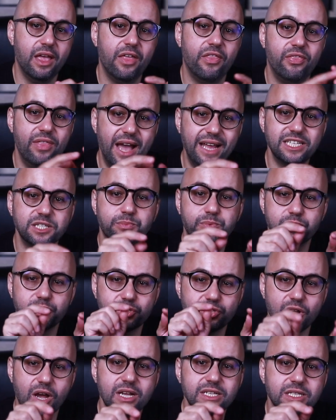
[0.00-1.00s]
That's
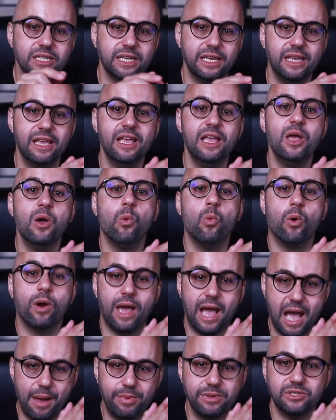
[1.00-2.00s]
precisely what
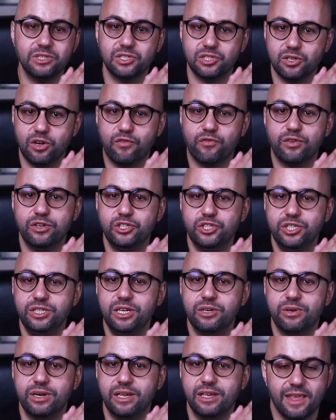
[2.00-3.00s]
happens in software
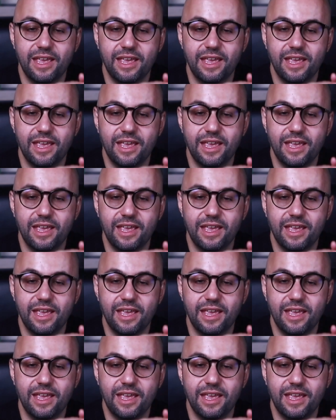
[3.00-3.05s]
engineering.